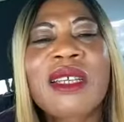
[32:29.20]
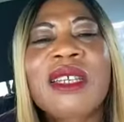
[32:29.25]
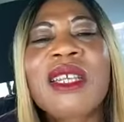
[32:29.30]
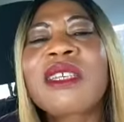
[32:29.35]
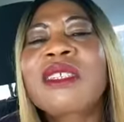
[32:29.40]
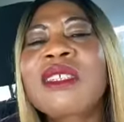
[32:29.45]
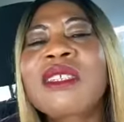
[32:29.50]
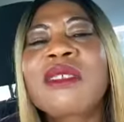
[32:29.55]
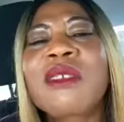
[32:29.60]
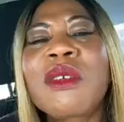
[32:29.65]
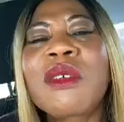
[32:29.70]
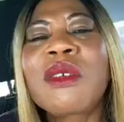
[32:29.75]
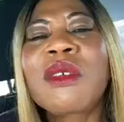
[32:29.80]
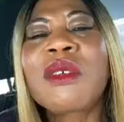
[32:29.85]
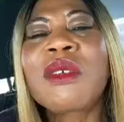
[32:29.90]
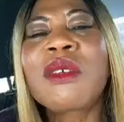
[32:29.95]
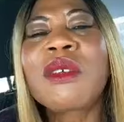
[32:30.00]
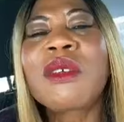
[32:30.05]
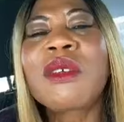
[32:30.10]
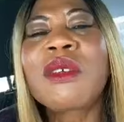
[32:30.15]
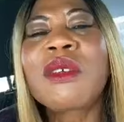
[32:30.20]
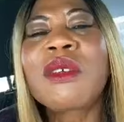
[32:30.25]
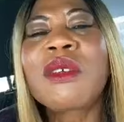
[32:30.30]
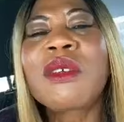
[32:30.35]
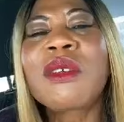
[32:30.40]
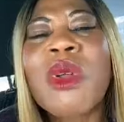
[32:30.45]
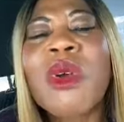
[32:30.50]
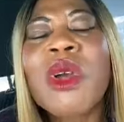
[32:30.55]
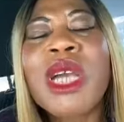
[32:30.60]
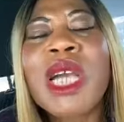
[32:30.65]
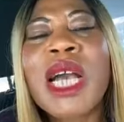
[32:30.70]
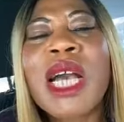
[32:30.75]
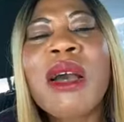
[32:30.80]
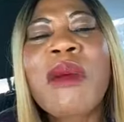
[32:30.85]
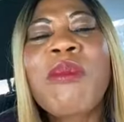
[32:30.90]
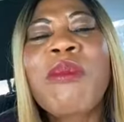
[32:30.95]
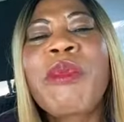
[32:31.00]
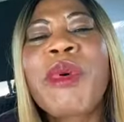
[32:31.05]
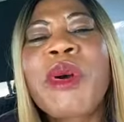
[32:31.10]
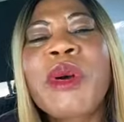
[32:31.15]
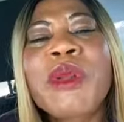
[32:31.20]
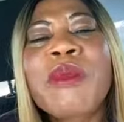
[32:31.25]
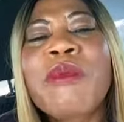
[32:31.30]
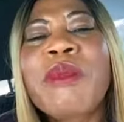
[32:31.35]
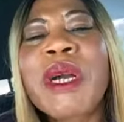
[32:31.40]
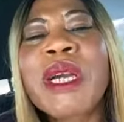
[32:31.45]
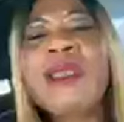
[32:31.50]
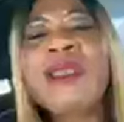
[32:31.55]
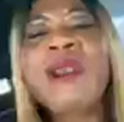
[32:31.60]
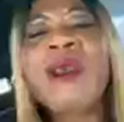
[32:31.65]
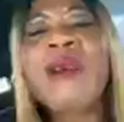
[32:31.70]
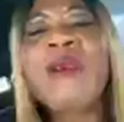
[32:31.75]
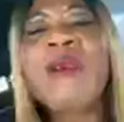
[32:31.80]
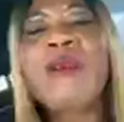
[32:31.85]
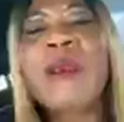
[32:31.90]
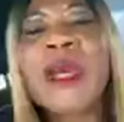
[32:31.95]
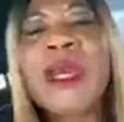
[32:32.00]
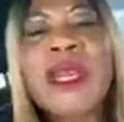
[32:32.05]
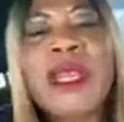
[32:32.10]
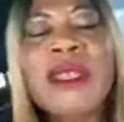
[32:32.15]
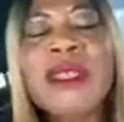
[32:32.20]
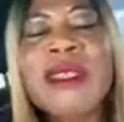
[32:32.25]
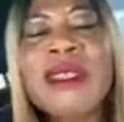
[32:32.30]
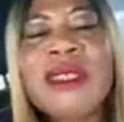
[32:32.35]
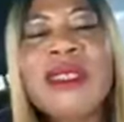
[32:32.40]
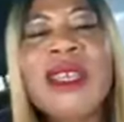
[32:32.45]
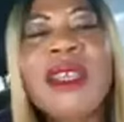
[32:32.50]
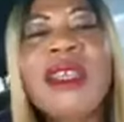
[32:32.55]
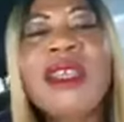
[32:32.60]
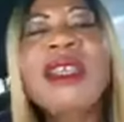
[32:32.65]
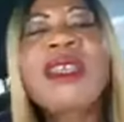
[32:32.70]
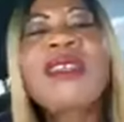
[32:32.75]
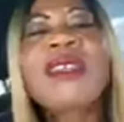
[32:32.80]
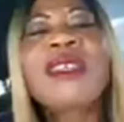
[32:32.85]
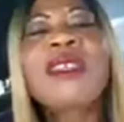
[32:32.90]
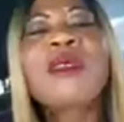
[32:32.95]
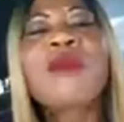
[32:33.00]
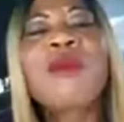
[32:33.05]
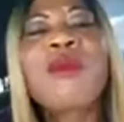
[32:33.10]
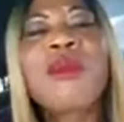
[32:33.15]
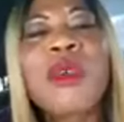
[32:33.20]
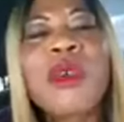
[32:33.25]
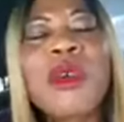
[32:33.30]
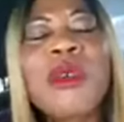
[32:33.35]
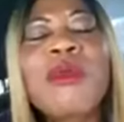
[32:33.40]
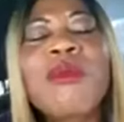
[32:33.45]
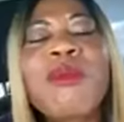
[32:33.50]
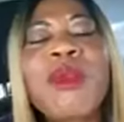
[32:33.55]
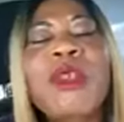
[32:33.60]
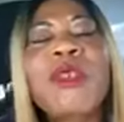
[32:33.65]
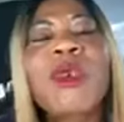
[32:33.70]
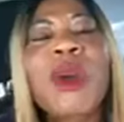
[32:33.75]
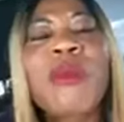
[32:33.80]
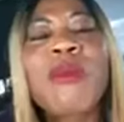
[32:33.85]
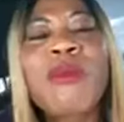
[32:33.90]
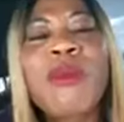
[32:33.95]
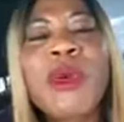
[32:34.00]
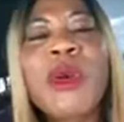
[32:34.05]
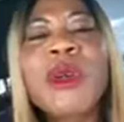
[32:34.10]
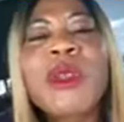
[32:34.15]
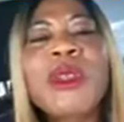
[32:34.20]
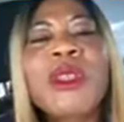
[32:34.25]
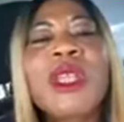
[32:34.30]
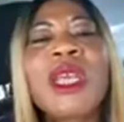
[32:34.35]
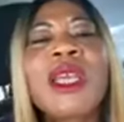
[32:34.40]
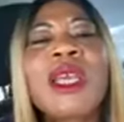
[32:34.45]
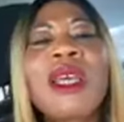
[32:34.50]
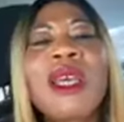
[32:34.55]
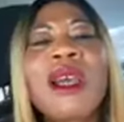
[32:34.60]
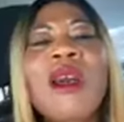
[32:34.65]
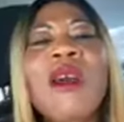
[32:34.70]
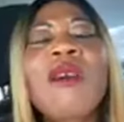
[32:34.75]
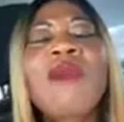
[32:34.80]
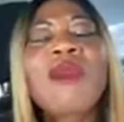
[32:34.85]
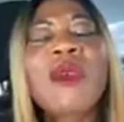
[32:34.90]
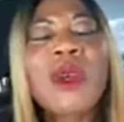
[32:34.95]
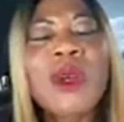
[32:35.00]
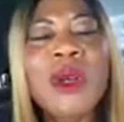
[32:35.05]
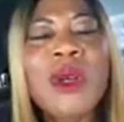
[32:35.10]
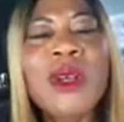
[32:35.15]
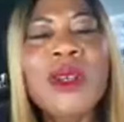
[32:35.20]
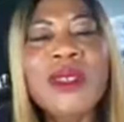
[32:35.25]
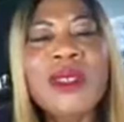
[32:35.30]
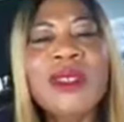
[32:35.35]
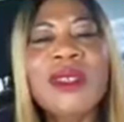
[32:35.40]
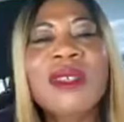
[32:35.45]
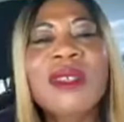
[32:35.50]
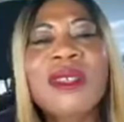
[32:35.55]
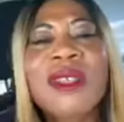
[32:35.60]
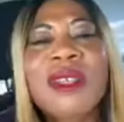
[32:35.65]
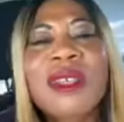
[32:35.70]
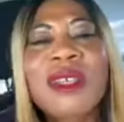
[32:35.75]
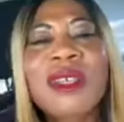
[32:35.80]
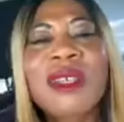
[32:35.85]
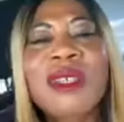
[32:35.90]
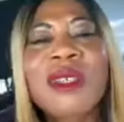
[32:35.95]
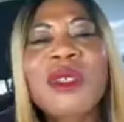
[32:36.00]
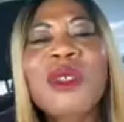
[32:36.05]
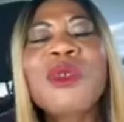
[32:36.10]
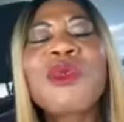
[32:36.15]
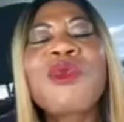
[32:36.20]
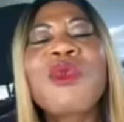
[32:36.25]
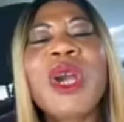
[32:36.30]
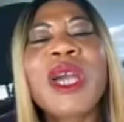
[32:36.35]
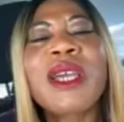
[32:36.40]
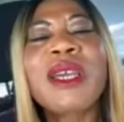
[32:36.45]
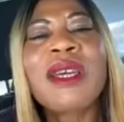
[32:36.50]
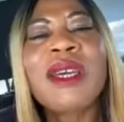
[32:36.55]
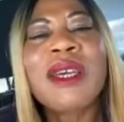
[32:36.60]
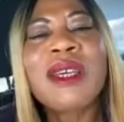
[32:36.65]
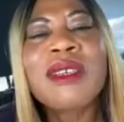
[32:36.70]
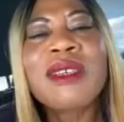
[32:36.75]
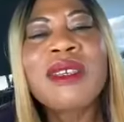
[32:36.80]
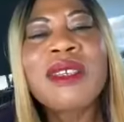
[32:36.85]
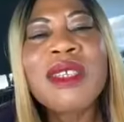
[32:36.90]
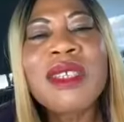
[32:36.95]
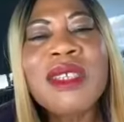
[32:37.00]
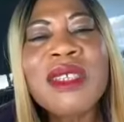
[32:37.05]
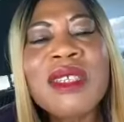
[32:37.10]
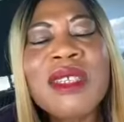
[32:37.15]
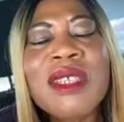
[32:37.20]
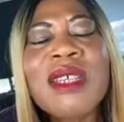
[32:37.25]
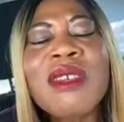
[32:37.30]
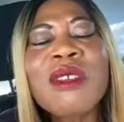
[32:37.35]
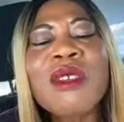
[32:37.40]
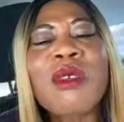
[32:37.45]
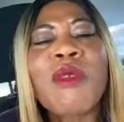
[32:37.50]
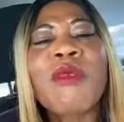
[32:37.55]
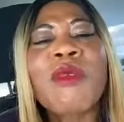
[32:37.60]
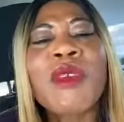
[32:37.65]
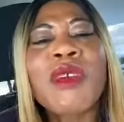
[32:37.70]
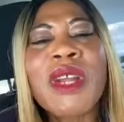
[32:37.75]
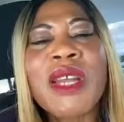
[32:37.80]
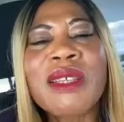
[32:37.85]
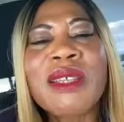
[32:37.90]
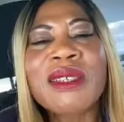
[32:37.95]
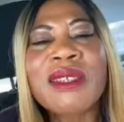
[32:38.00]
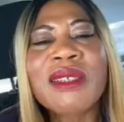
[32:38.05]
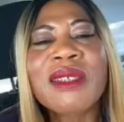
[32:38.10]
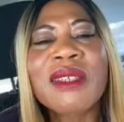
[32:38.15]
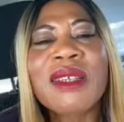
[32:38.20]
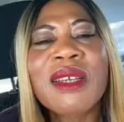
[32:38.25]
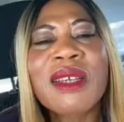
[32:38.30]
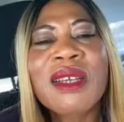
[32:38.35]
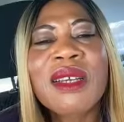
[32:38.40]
that no longer born by your parents. It is born, you are born of God. So you are a descent of Christ.